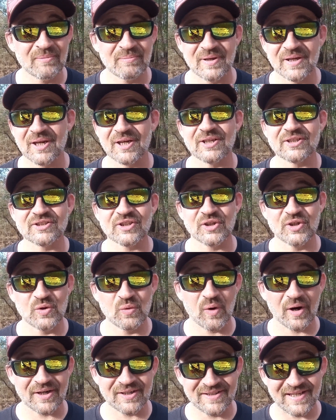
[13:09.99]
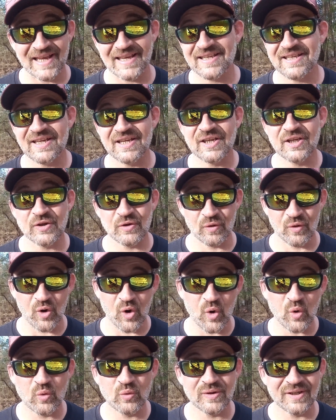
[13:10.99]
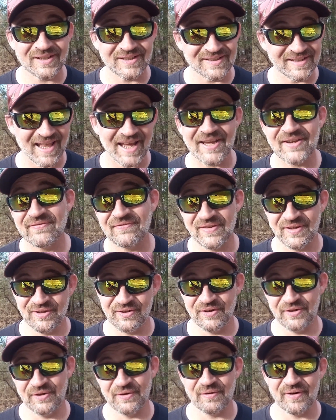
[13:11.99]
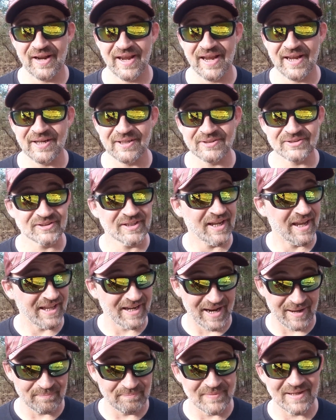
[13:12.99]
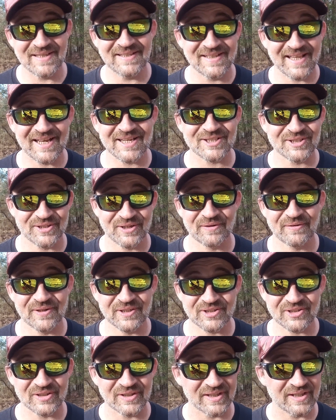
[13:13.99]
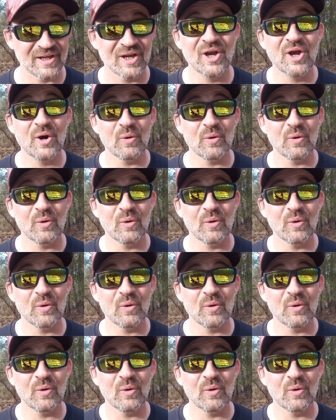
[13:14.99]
because you are taking your own life into your hands. And I mean that seriously.